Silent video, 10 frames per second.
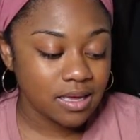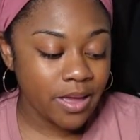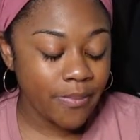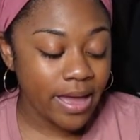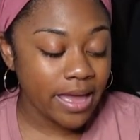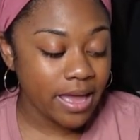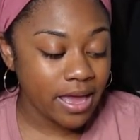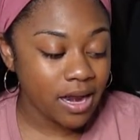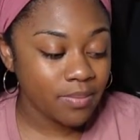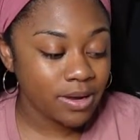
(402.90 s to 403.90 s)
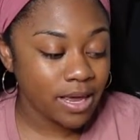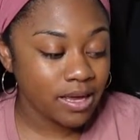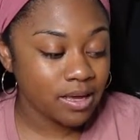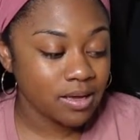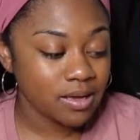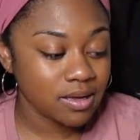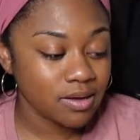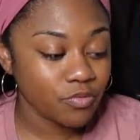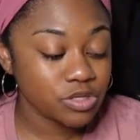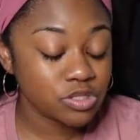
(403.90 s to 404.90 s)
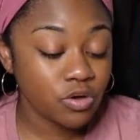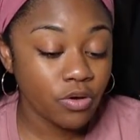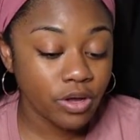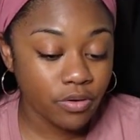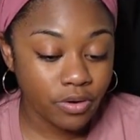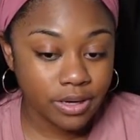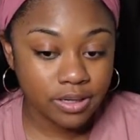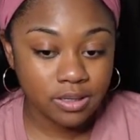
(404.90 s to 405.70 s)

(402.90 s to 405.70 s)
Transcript: in my head I'm like, what's going on?